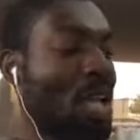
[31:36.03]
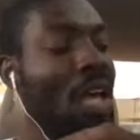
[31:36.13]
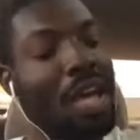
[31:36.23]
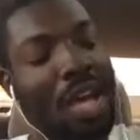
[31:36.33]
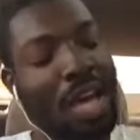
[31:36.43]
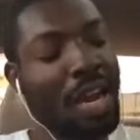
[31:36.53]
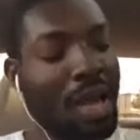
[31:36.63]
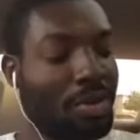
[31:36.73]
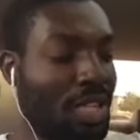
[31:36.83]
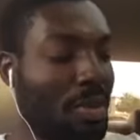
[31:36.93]
and I
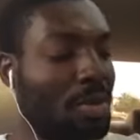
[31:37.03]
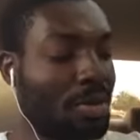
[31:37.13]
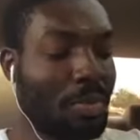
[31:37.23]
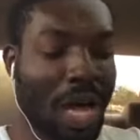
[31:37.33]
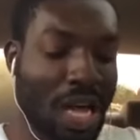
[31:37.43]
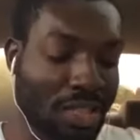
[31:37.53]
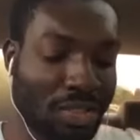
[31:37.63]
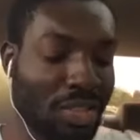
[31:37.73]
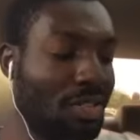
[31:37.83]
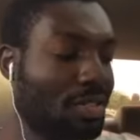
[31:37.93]
was able to pass
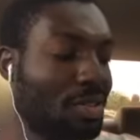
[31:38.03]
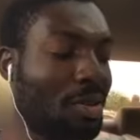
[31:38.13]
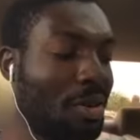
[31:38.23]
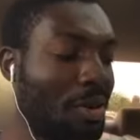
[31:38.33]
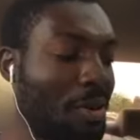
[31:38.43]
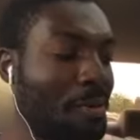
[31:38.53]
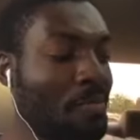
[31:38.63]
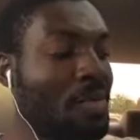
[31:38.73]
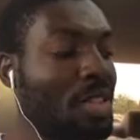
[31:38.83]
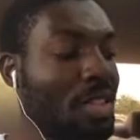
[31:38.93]
it. So
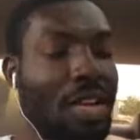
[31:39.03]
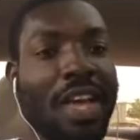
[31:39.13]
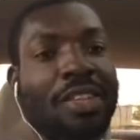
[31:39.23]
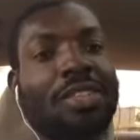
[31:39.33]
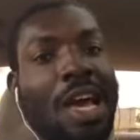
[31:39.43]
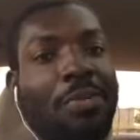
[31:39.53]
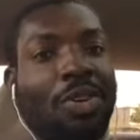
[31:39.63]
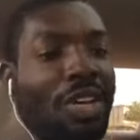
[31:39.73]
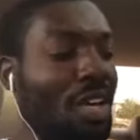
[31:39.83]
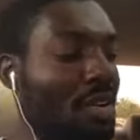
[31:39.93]
the next time you
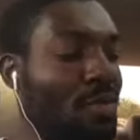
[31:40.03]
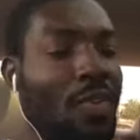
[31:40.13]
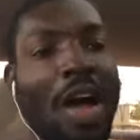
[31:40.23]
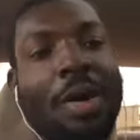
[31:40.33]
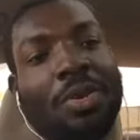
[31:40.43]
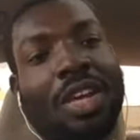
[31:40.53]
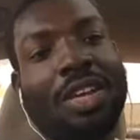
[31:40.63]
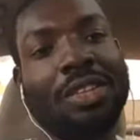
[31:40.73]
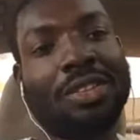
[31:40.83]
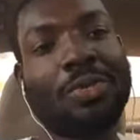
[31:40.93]
hear from me
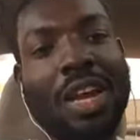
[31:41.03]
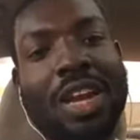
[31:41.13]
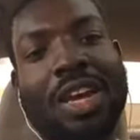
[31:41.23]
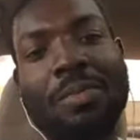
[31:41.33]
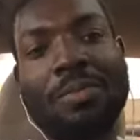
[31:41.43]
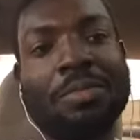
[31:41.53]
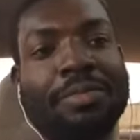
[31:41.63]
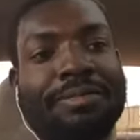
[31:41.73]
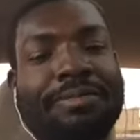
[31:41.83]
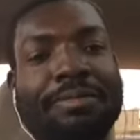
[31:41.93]
is when I'm
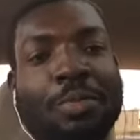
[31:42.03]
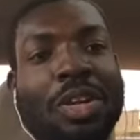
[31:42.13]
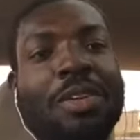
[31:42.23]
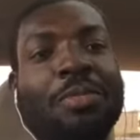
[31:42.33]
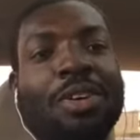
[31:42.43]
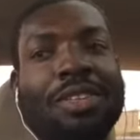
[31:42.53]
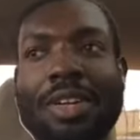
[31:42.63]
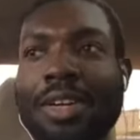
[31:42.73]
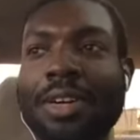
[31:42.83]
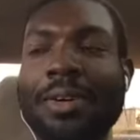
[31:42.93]
pretty much
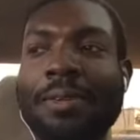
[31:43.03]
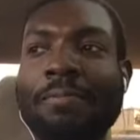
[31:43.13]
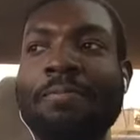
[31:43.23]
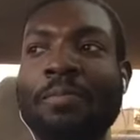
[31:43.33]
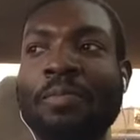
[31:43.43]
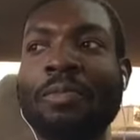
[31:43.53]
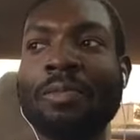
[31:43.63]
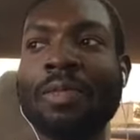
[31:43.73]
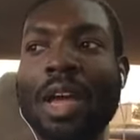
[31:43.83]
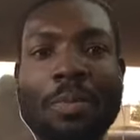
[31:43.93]
a
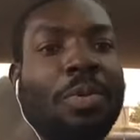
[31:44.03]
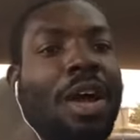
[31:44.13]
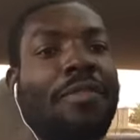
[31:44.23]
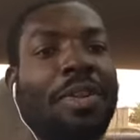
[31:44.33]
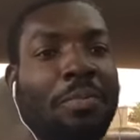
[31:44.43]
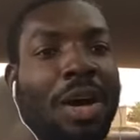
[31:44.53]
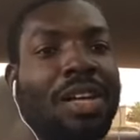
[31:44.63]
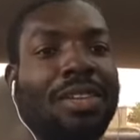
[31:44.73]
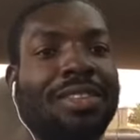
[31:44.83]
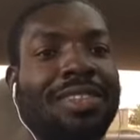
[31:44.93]
private
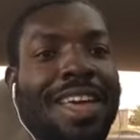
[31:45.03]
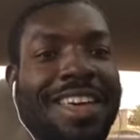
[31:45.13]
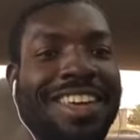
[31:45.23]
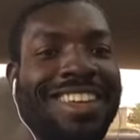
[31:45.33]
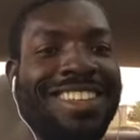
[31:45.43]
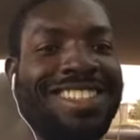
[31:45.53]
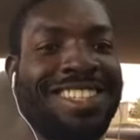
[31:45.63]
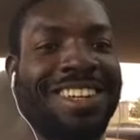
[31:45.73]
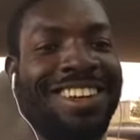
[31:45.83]
pilot. So